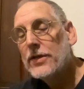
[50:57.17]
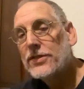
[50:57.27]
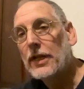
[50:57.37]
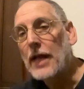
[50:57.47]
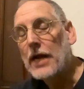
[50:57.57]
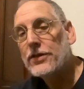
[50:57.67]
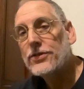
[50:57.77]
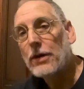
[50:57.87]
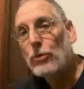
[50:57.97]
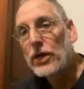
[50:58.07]
on a
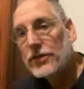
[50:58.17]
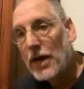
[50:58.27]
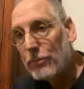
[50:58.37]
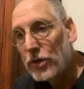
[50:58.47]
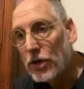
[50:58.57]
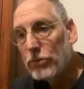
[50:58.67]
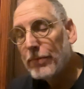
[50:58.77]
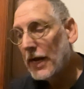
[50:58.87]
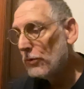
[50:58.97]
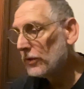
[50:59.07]
somewhat somber note, but
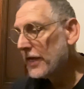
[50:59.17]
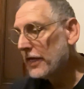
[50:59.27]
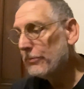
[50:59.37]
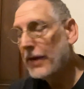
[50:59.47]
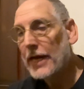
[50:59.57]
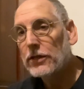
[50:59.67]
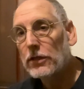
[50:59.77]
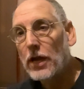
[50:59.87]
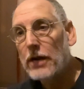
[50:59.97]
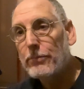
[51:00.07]
I will take it back to Claude